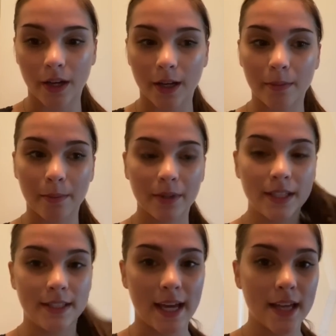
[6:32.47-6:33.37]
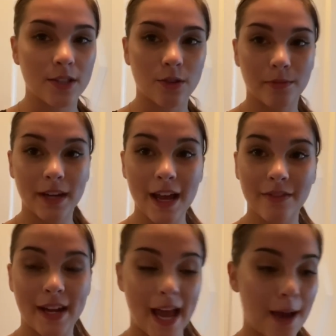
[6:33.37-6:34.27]
Um, I'm pretty dead, so I'm gonna
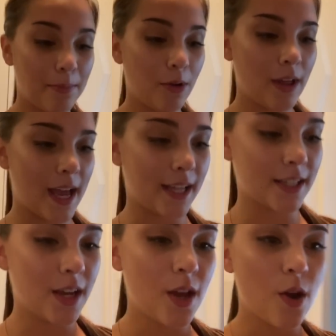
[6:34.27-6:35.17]
have an apple and